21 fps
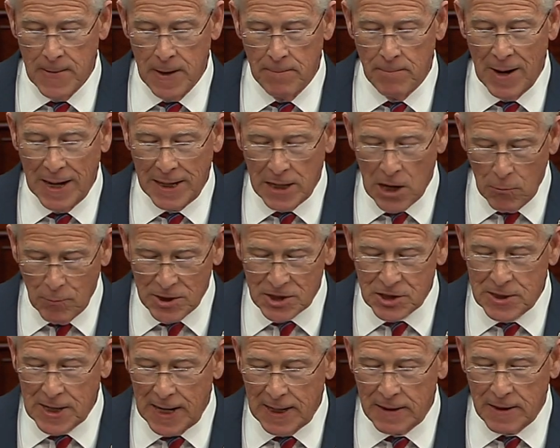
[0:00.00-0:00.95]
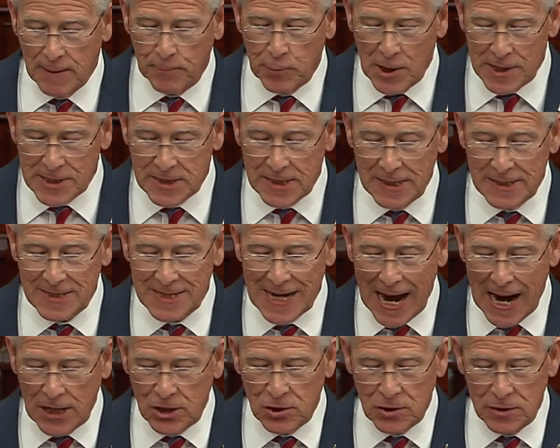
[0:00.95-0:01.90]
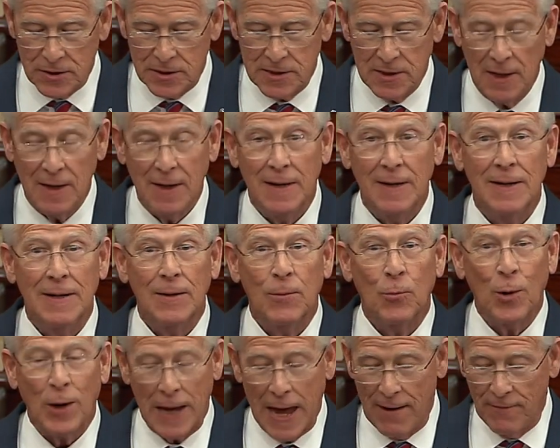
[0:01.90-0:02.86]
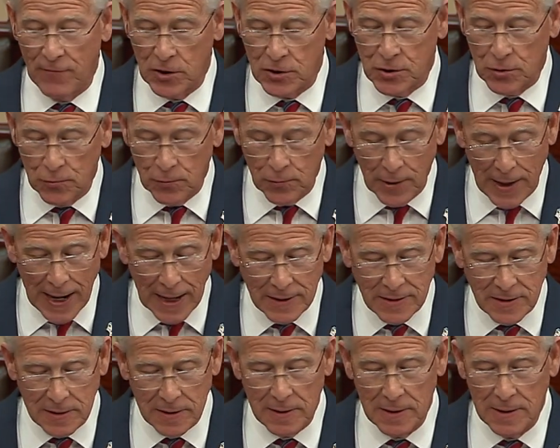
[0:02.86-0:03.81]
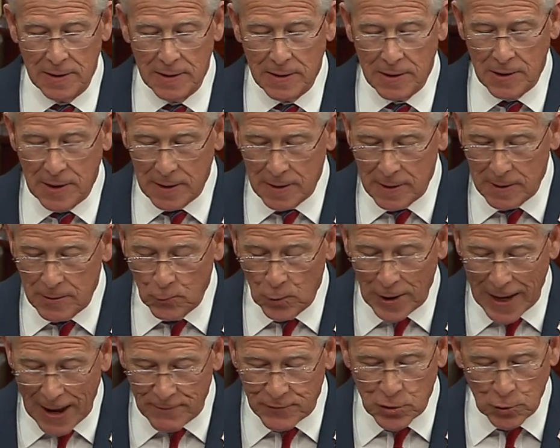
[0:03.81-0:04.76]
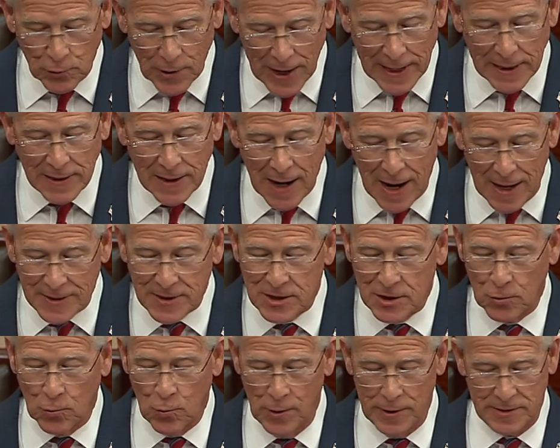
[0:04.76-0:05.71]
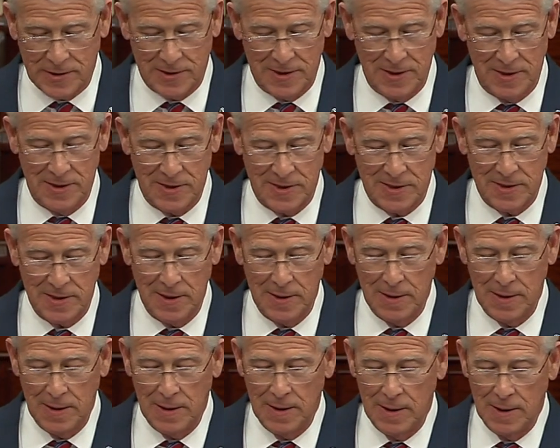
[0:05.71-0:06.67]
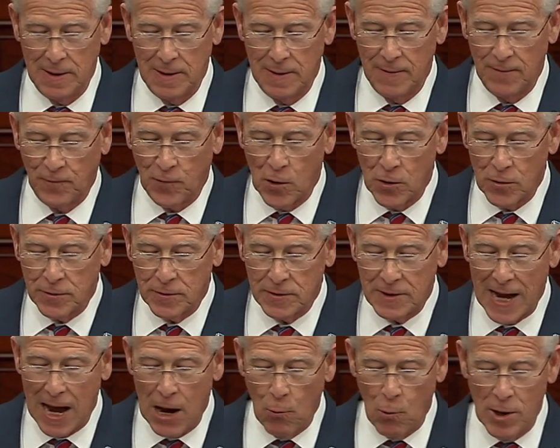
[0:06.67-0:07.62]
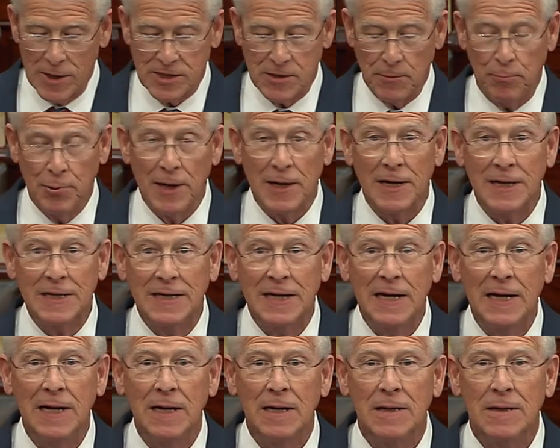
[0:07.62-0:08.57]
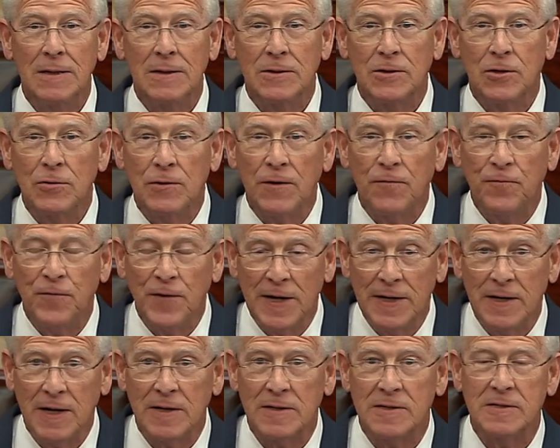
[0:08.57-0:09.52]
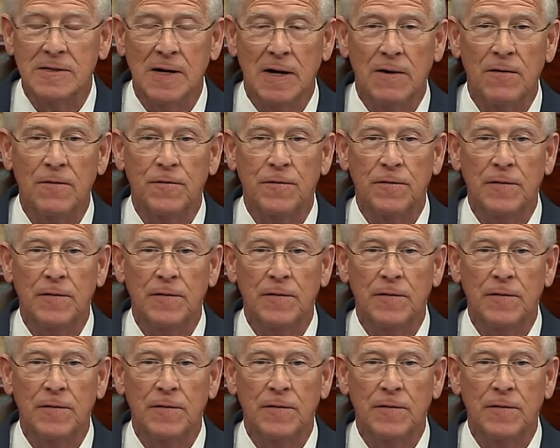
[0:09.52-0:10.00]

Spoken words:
Make no mistake, the President's actions will have direct consequences for Taiwan's ability to defend itself